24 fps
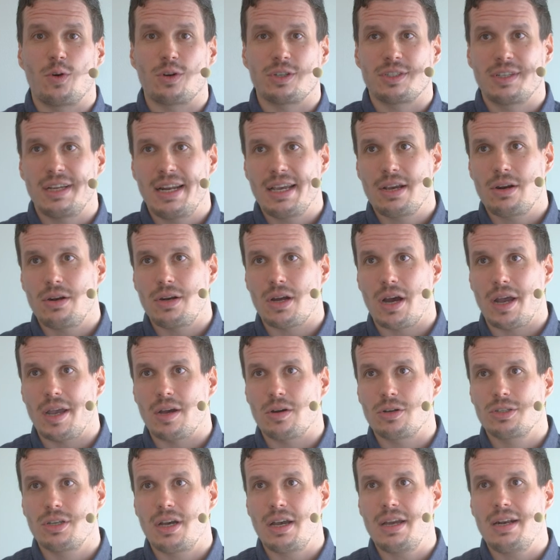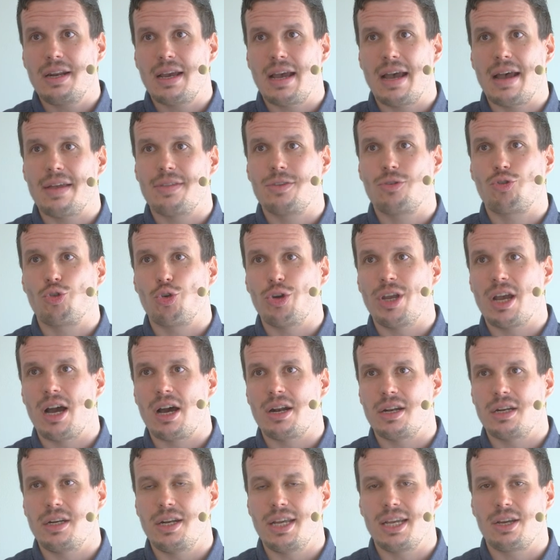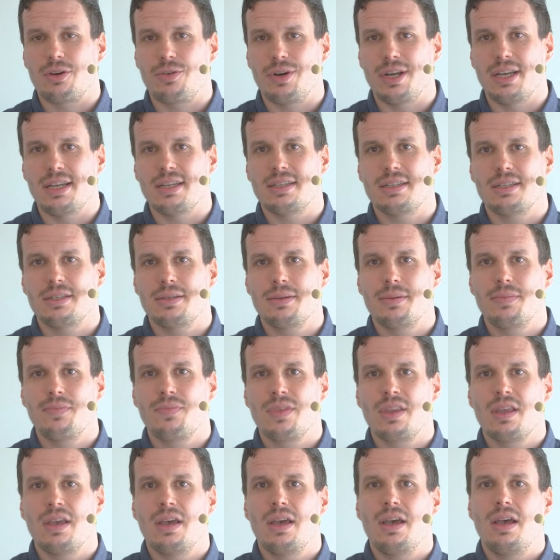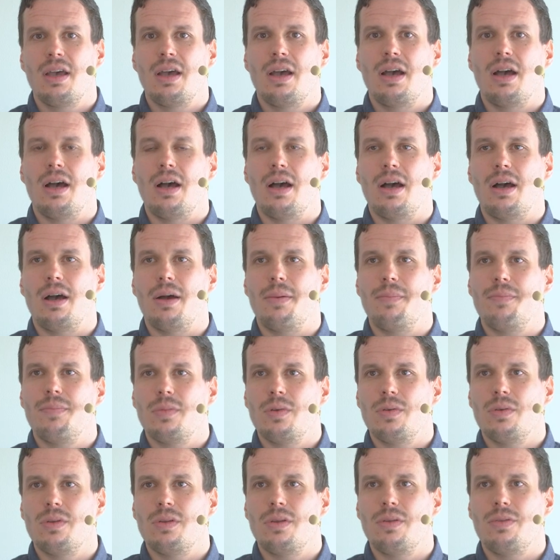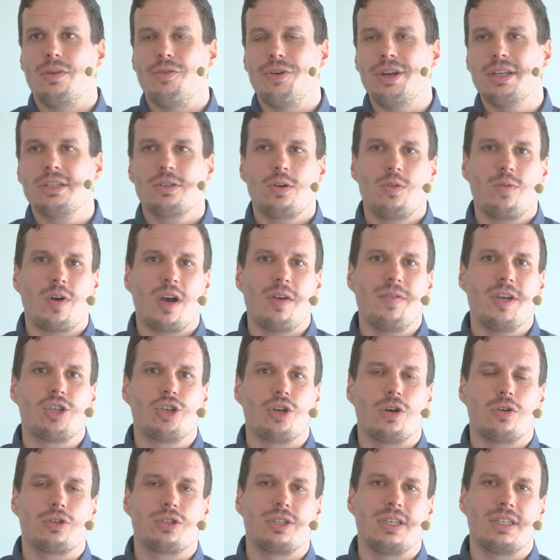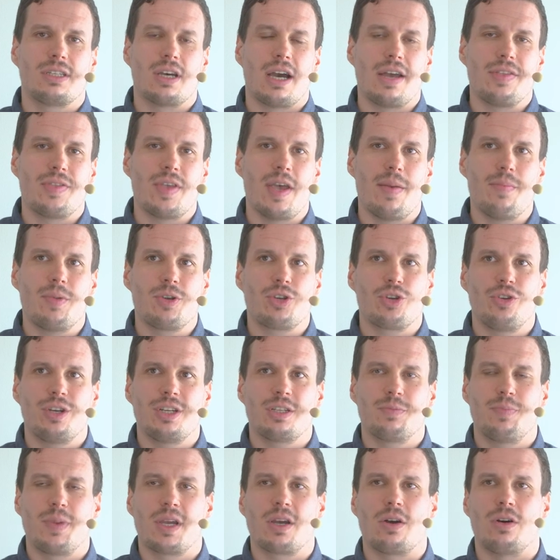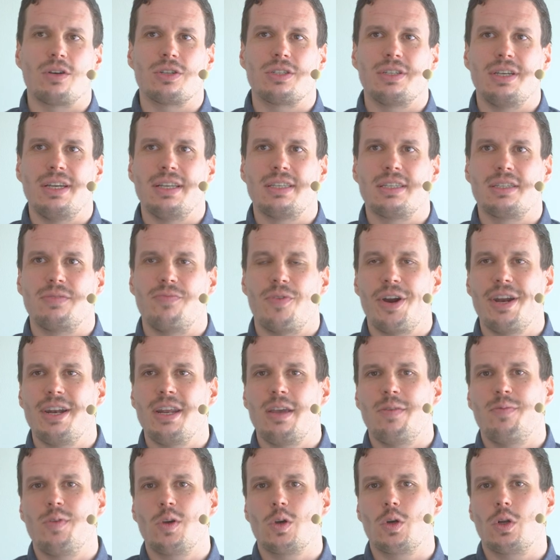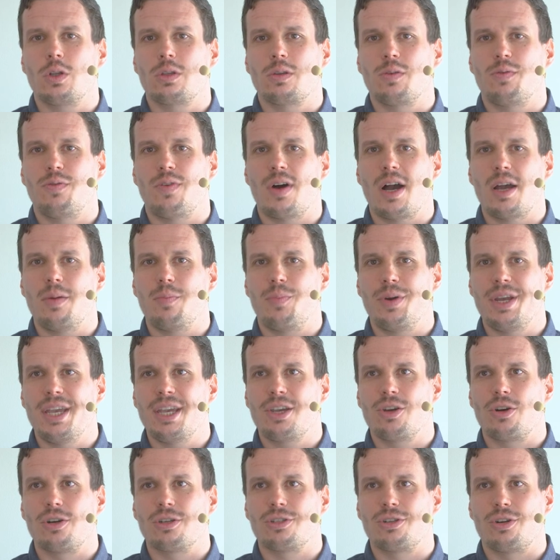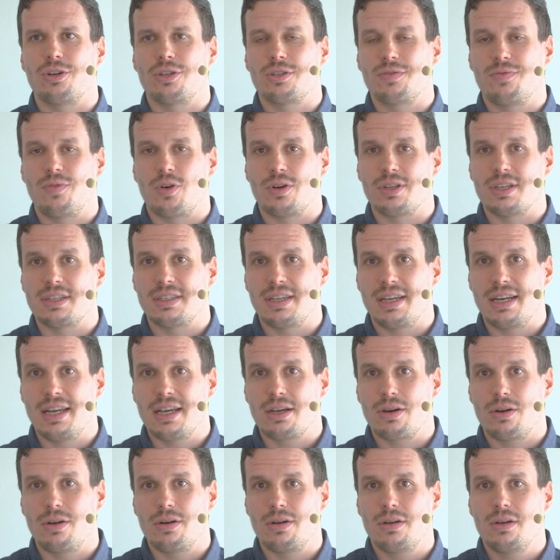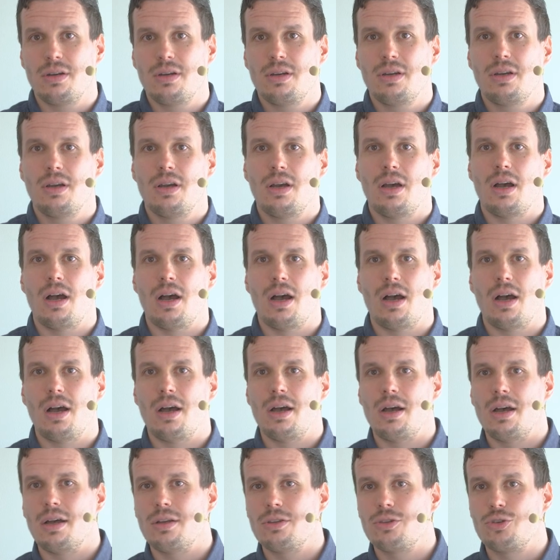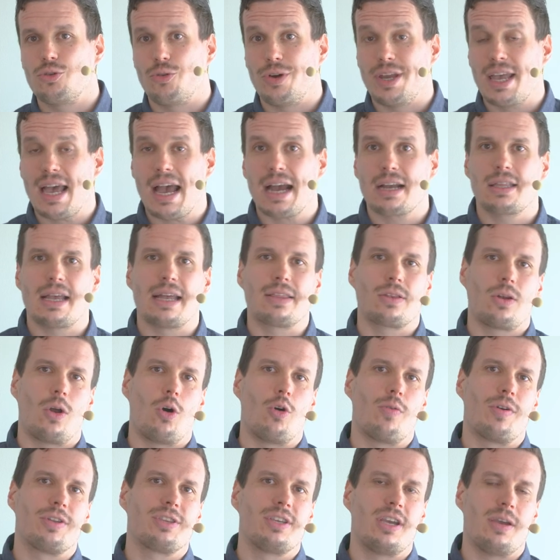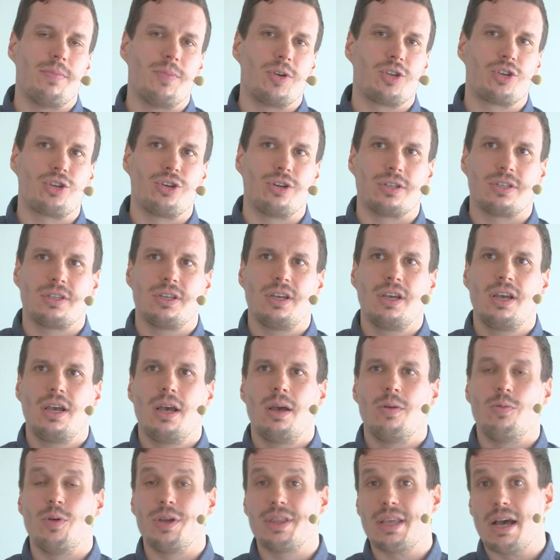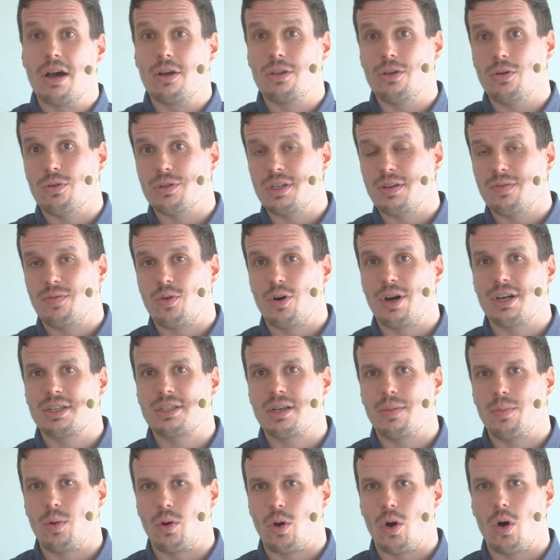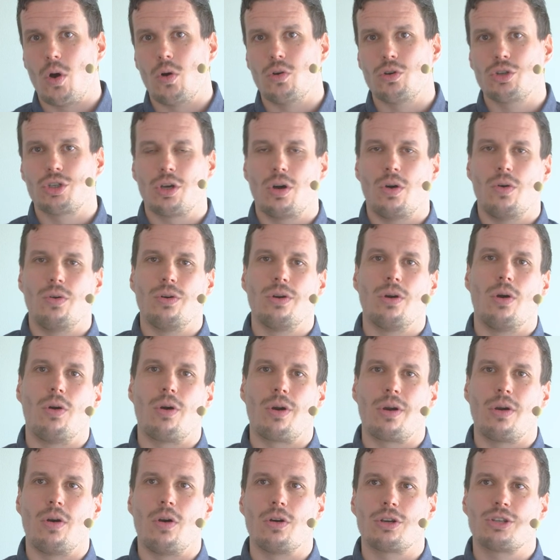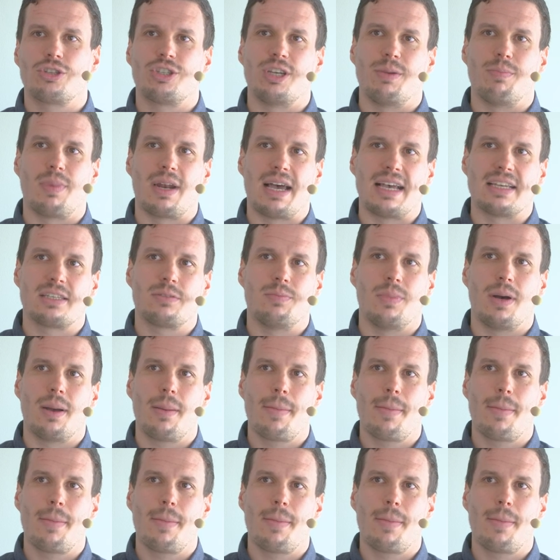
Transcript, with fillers: silicon dioxide at 300 degrees. Uh, the reason why we chose this high temperature is because it's very difficult to find precursors for the silicon uh, to react at lower temperatures without using, for example, ozone or oxygen plasma.